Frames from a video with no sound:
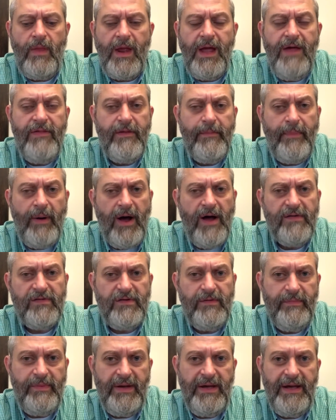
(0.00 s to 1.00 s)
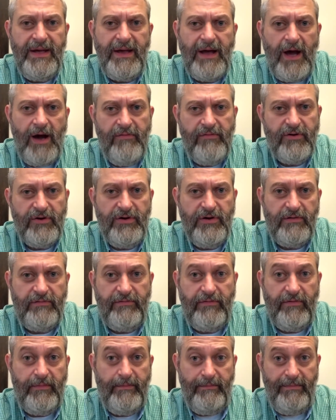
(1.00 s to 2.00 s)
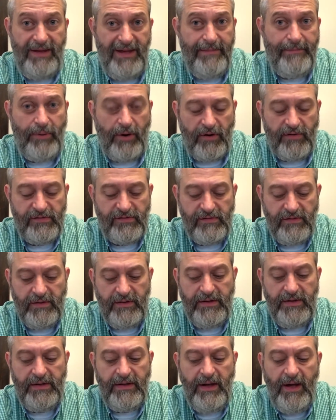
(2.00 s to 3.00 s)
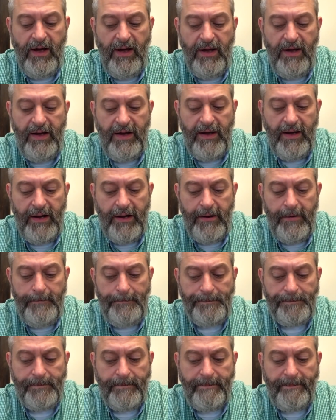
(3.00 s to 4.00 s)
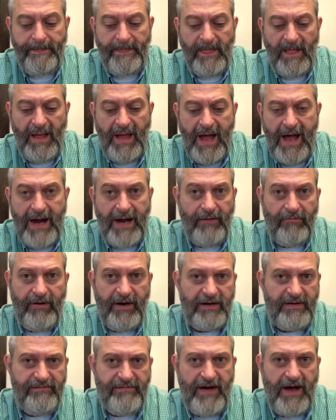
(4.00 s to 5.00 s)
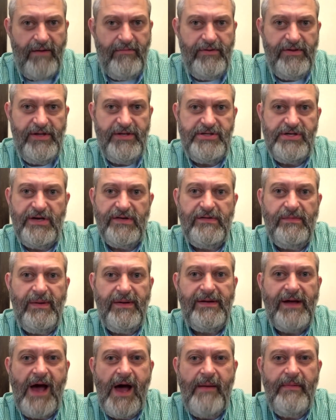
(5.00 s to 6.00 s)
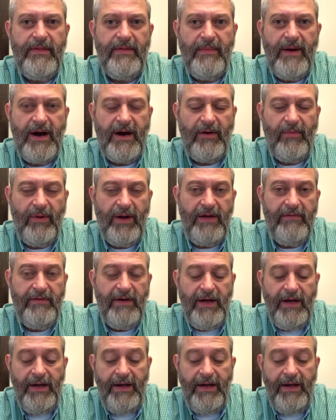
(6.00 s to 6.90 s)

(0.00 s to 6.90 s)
And the pasta being overcooked for me personally, I can rectify with adjusting my time in the microwave.